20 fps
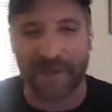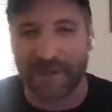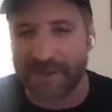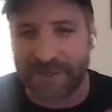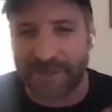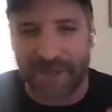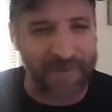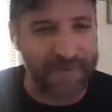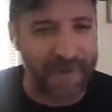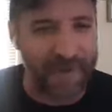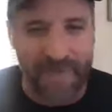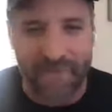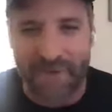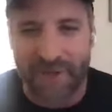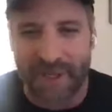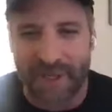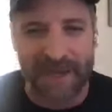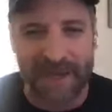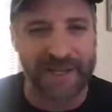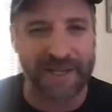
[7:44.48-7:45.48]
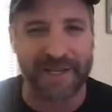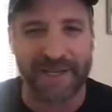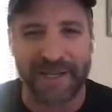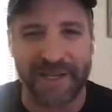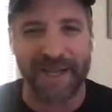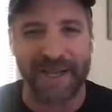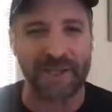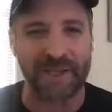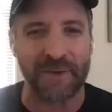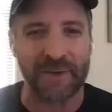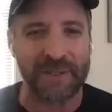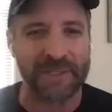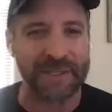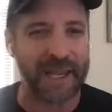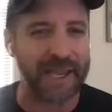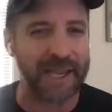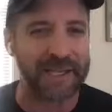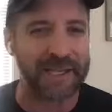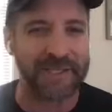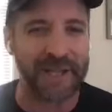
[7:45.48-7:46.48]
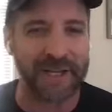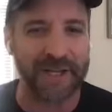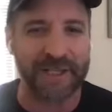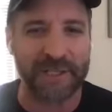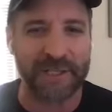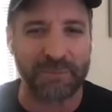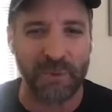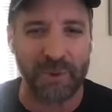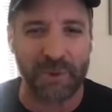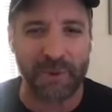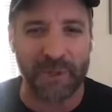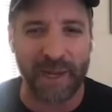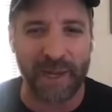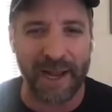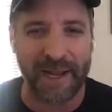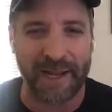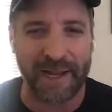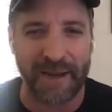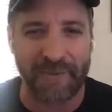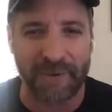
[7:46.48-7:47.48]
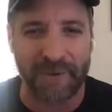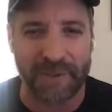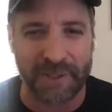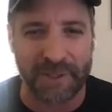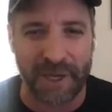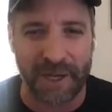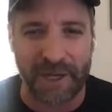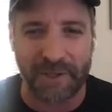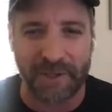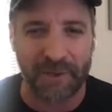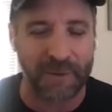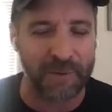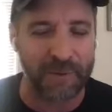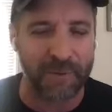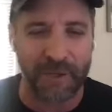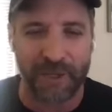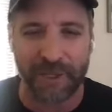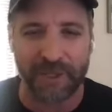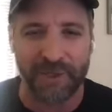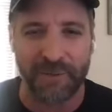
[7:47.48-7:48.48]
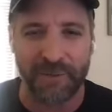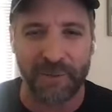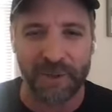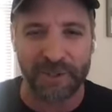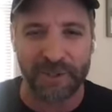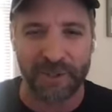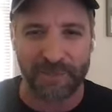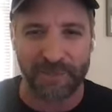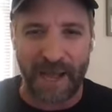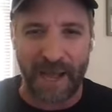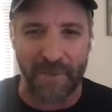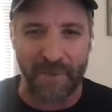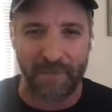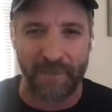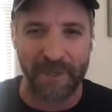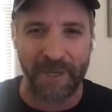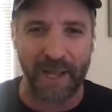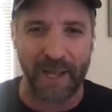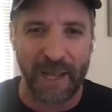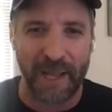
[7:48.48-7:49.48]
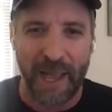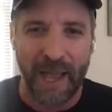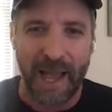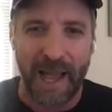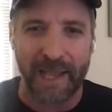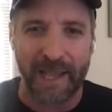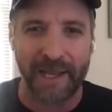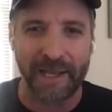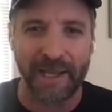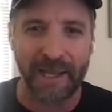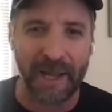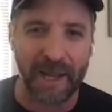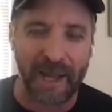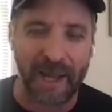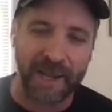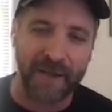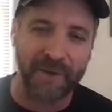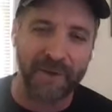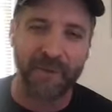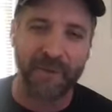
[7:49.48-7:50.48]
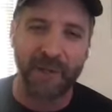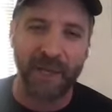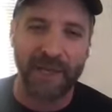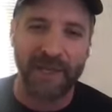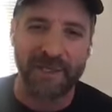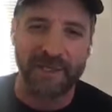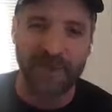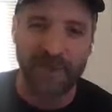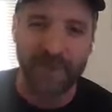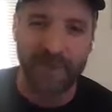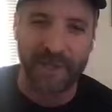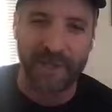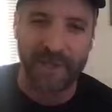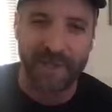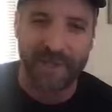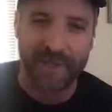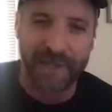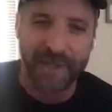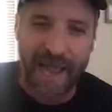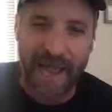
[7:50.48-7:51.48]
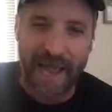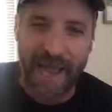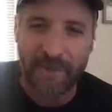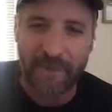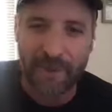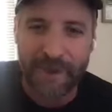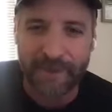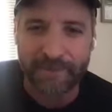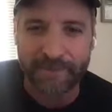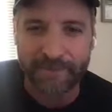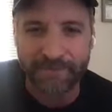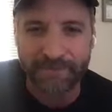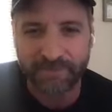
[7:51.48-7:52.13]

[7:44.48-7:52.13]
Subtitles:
their stuff off at the end of the day. So it's like it's not a sport that I had ever done or really knew much about, but I could relate to in that way.